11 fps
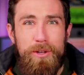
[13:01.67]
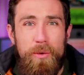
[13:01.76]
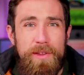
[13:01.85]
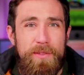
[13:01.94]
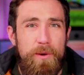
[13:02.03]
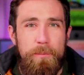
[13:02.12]

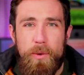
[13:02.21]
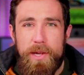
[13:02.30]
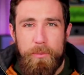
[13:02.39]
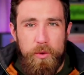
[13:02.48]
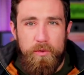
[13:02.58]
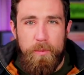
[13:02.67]
going through a pre
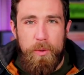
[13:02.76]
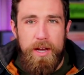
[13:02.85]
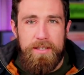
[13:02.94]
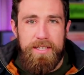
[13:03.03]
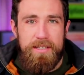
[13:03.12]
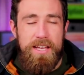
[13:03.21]
approval
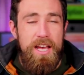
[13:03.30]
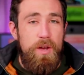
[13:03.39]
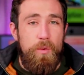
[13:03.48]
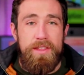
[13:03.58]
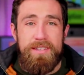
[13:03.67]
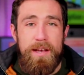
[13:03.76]
process
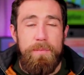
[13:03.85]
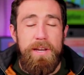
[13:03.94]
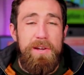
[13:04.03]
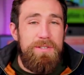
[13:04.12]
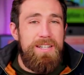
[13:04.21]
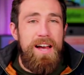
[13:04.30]
with somebody
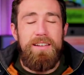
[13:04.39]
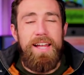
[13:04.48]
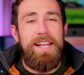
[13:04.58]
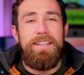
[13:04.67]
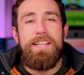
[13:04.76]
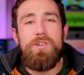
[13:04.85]
who's not
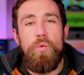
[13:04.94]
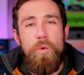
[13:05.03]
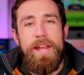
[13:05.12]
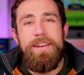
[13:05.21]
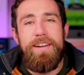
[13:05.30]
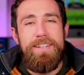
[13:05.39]
likely to
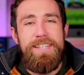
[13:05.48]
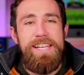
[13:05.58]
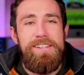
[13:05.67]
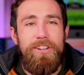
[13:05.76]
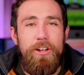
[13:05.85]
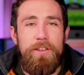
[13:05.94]
win a
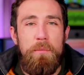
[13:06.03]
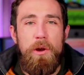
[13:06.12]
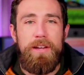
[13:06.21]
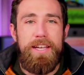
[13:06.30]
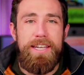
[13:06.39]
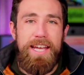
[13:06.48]
deal on the
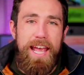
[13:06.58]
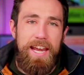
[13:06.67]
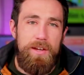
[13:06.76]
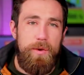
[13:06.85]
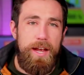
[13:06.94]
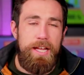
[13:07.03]
market
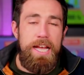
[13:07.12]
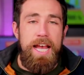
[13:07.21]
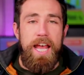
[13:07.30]
anyway?